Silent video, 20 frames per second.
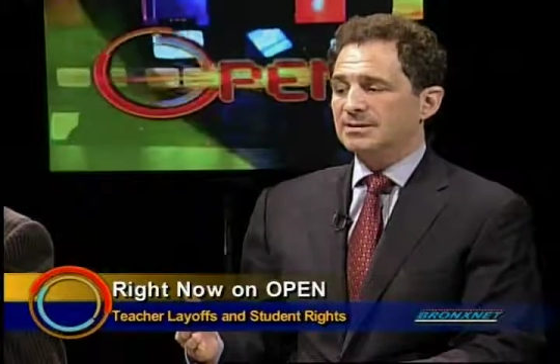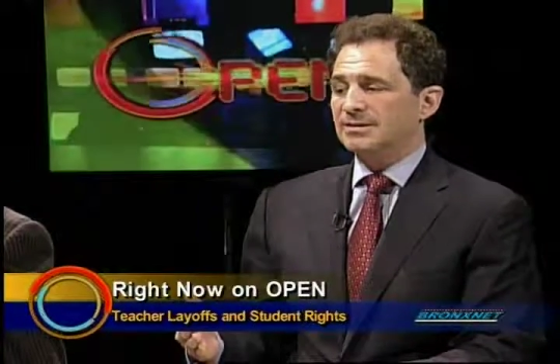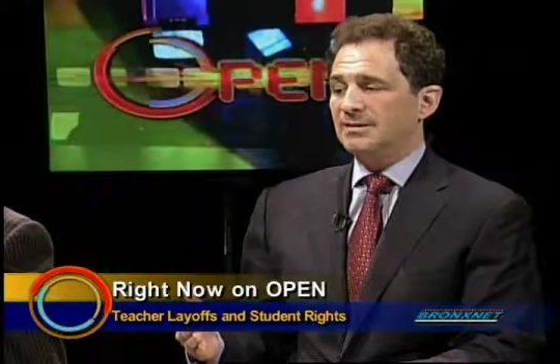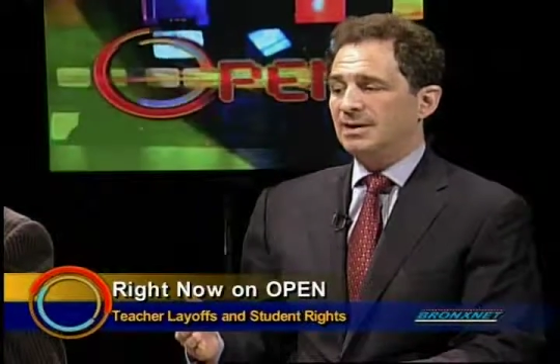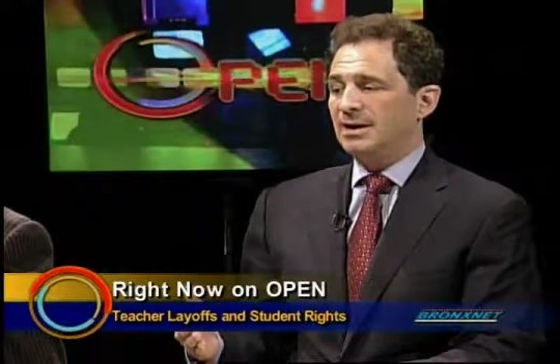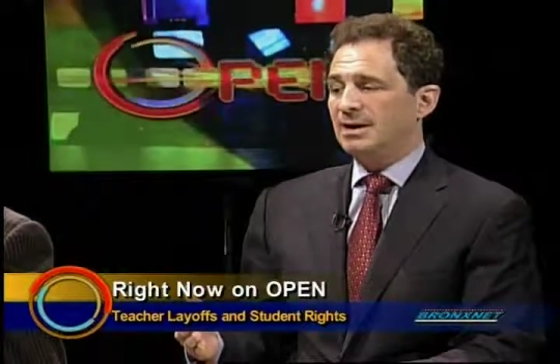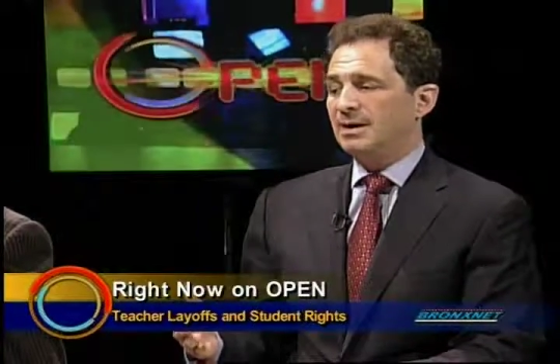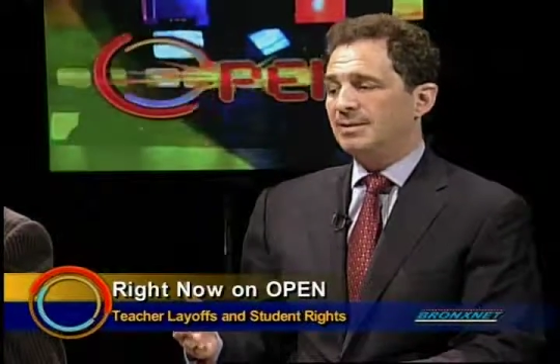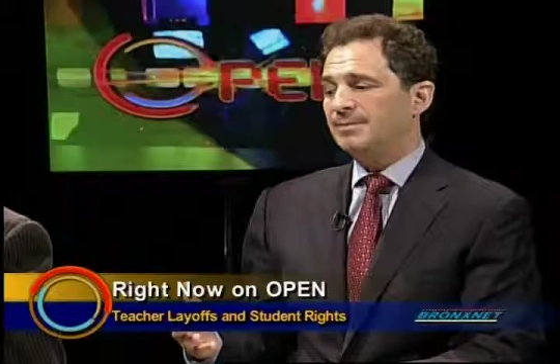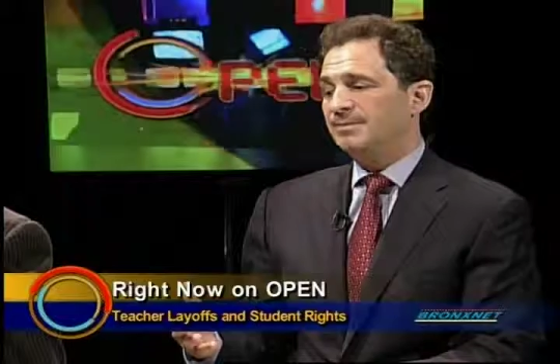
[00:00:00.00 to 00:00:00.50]

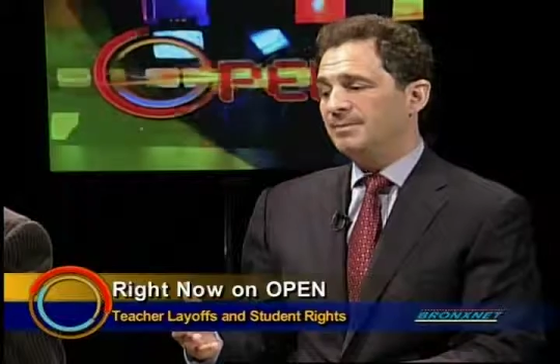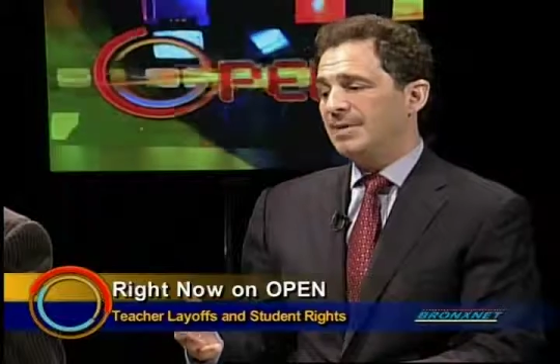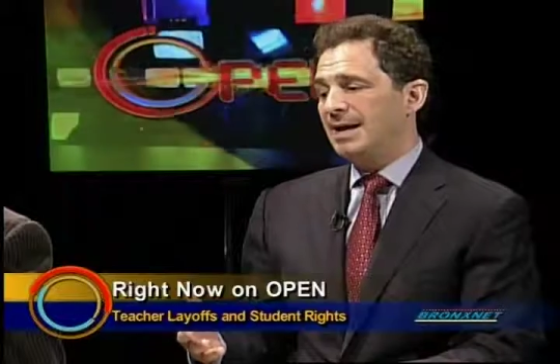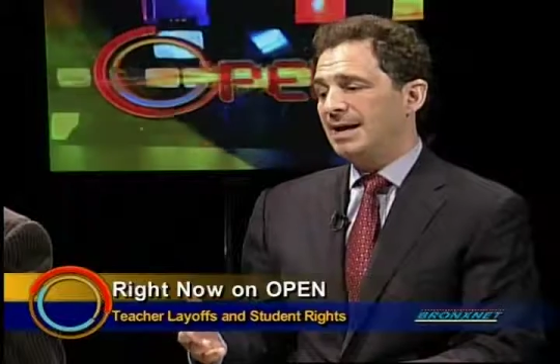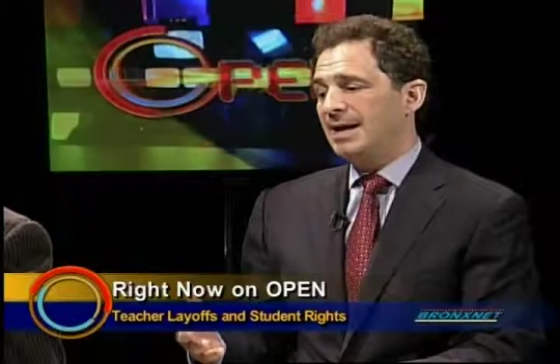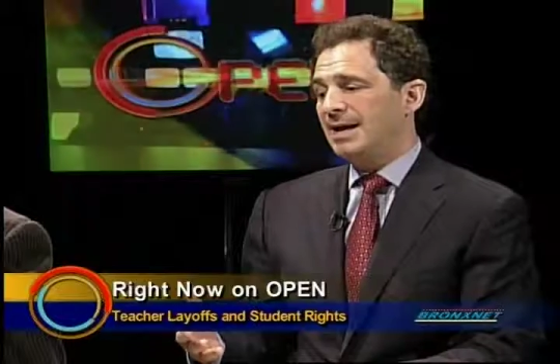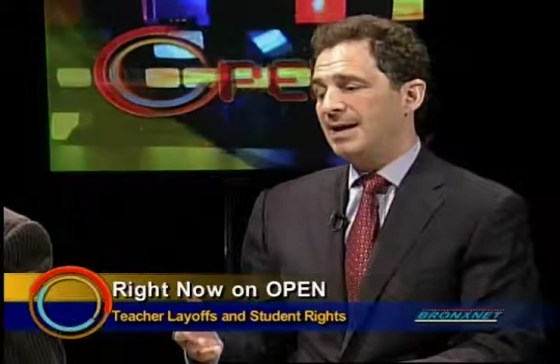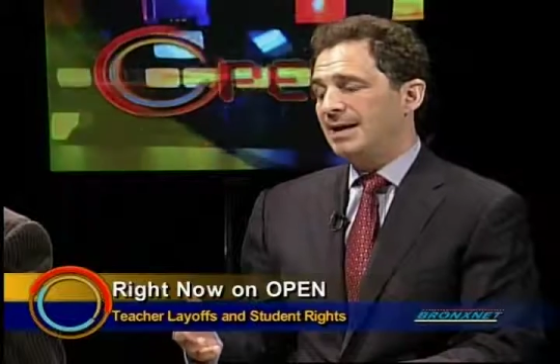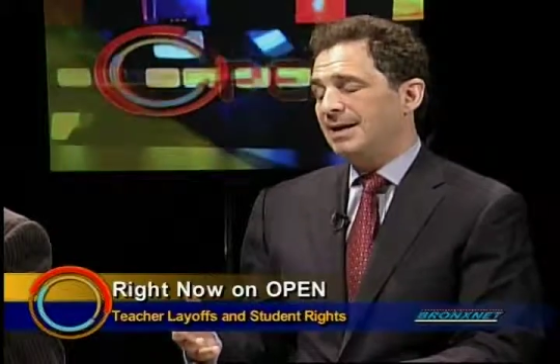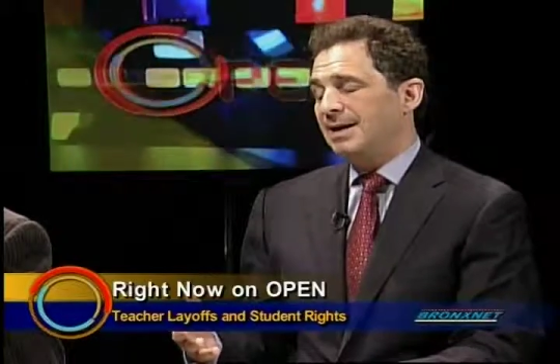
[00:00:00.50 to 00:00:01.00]
And
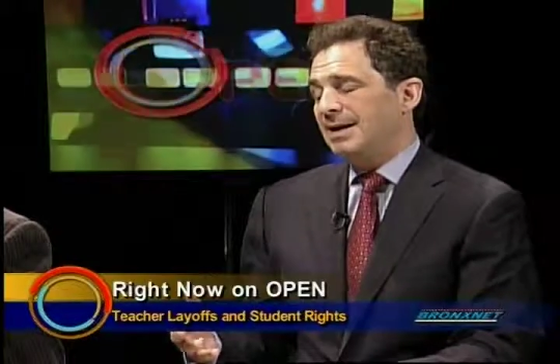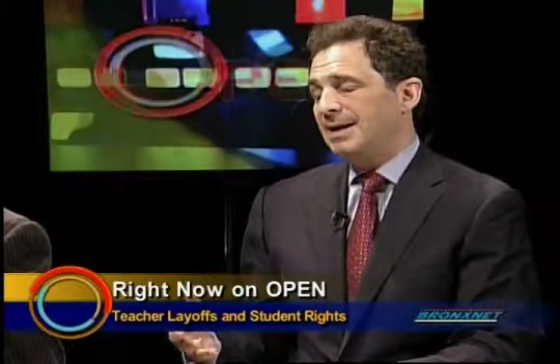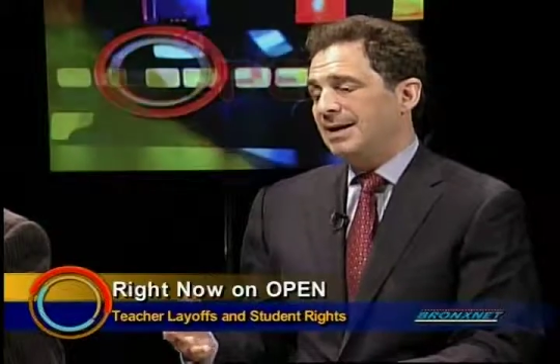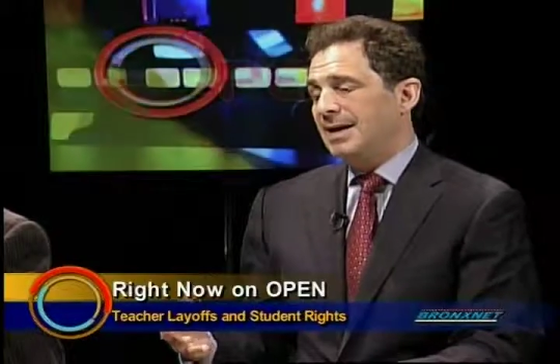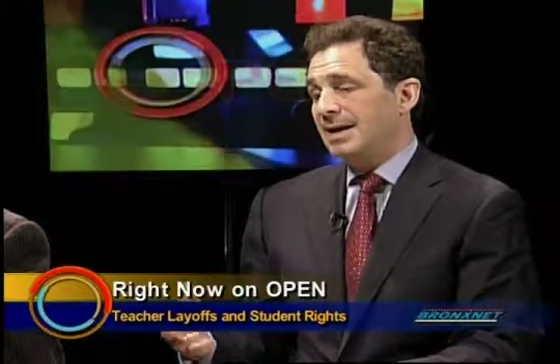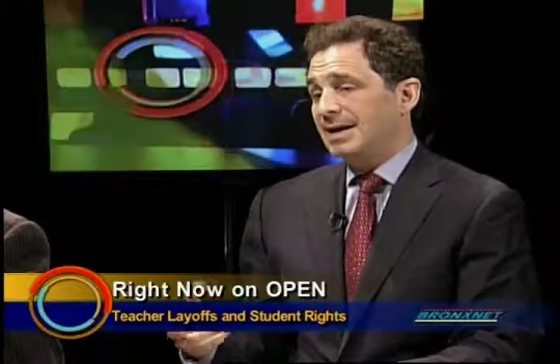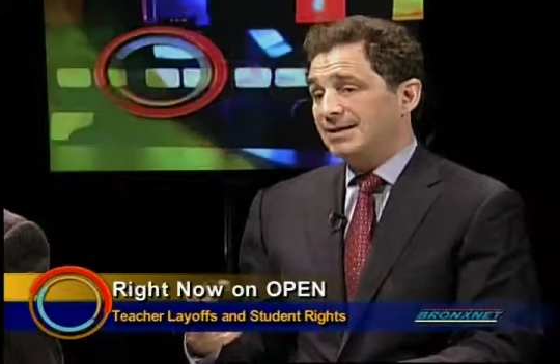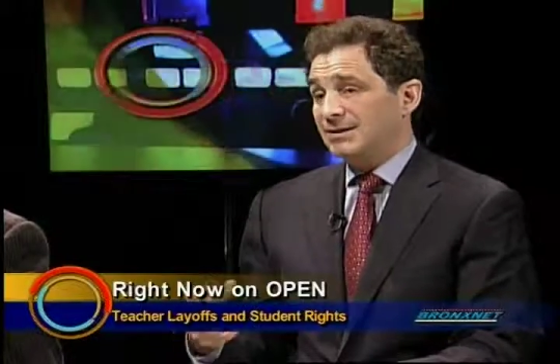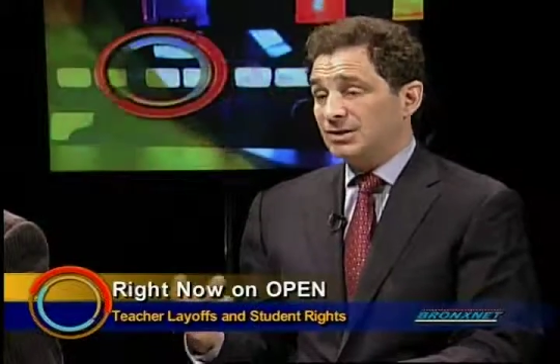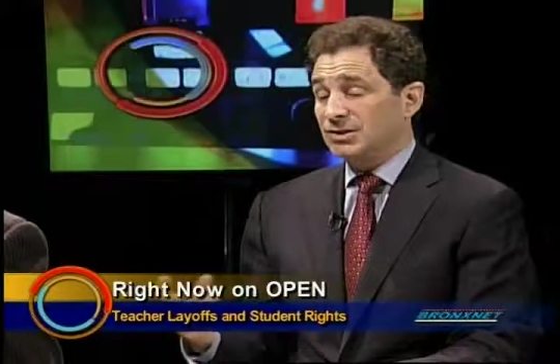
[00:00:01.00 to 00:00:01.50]

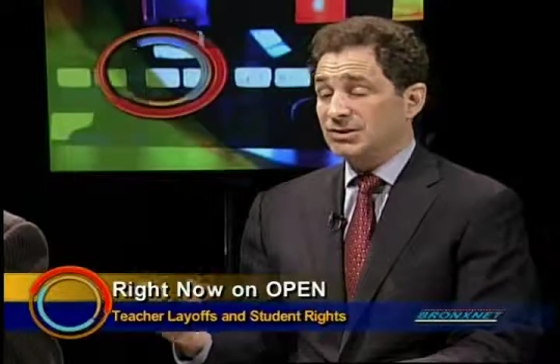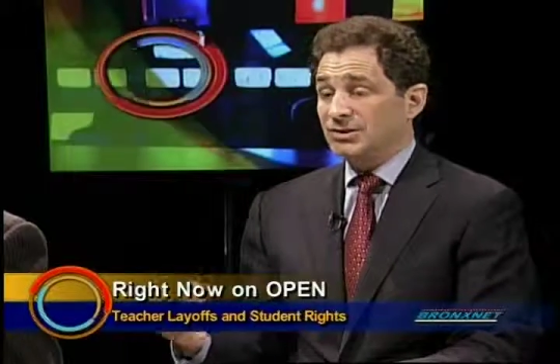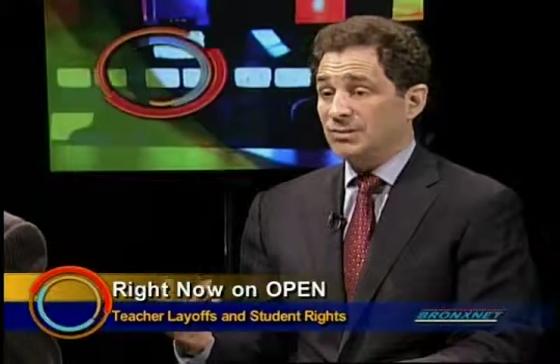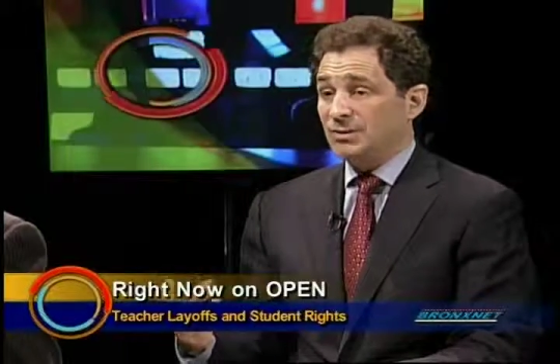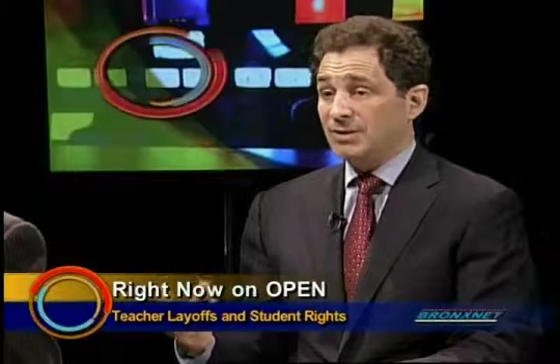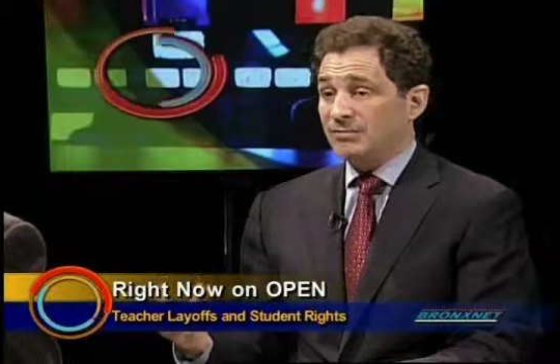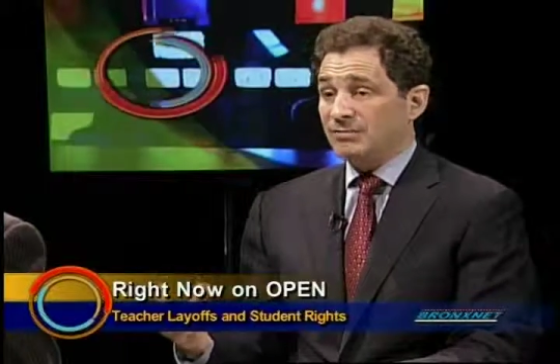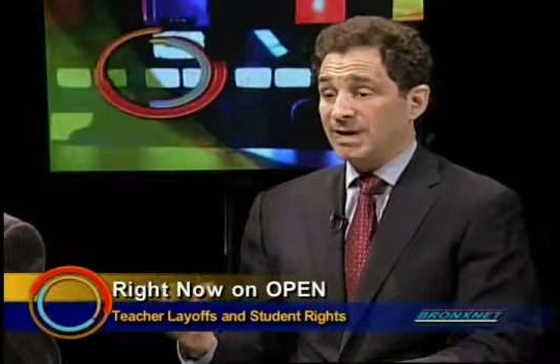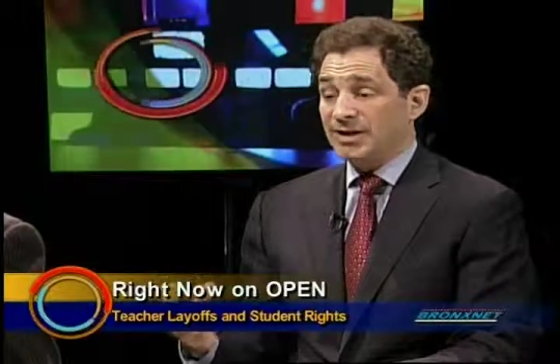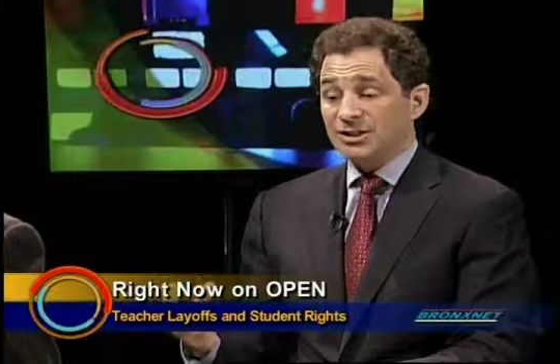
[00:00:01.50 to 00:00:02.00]
it's the
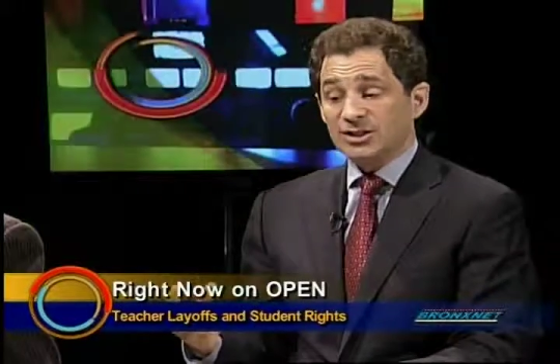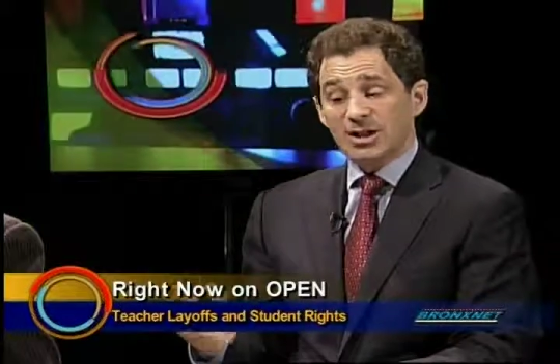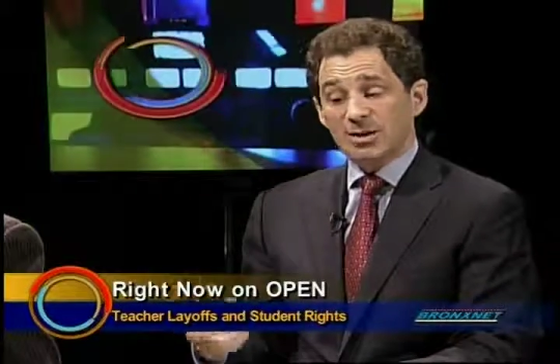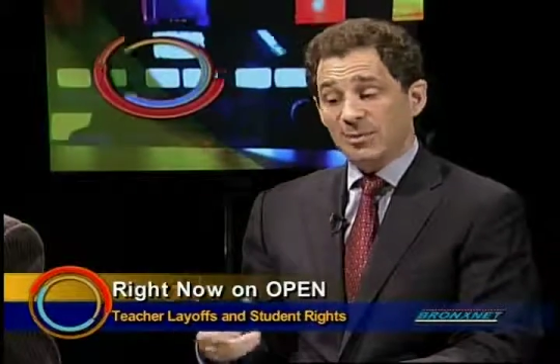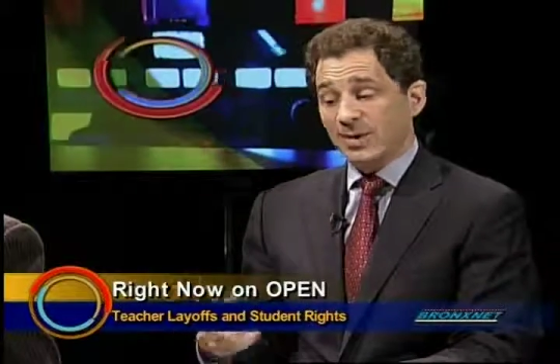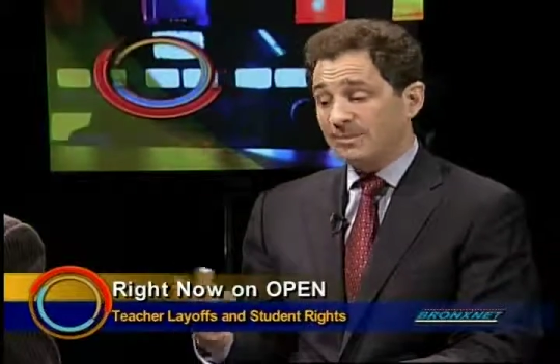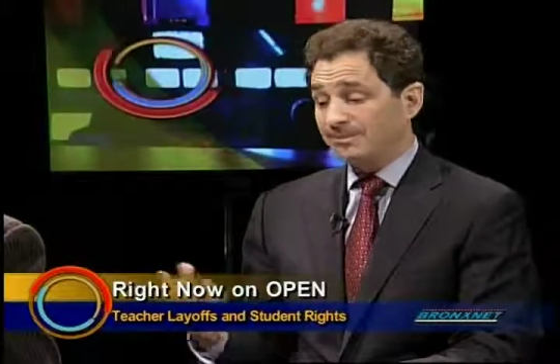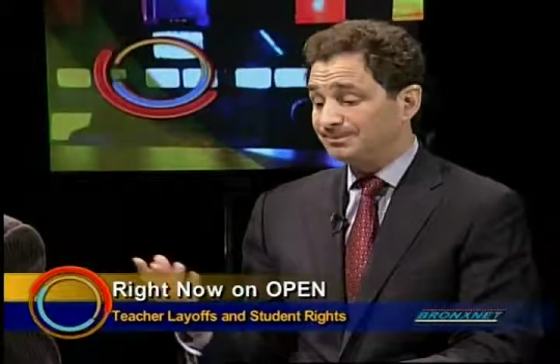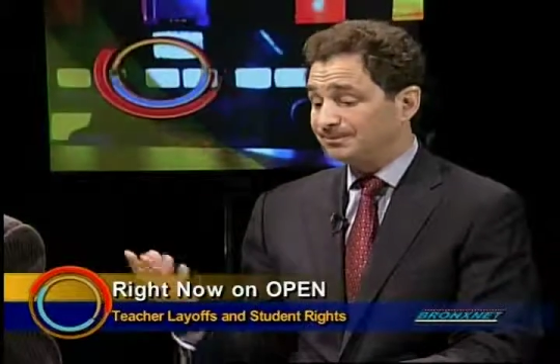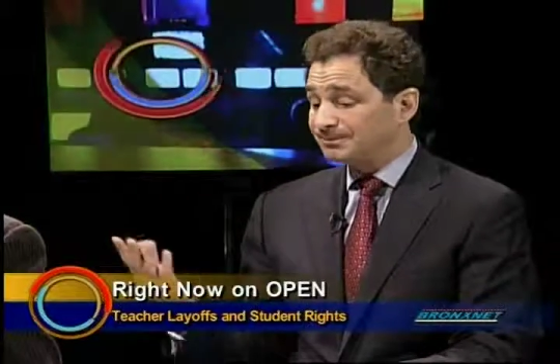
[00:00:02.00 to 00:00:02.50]
student ratio.
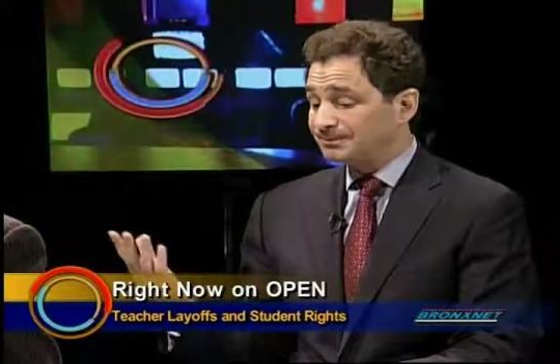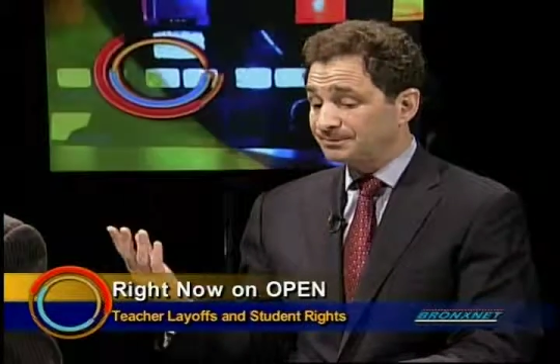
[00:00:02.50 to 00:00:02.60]
And,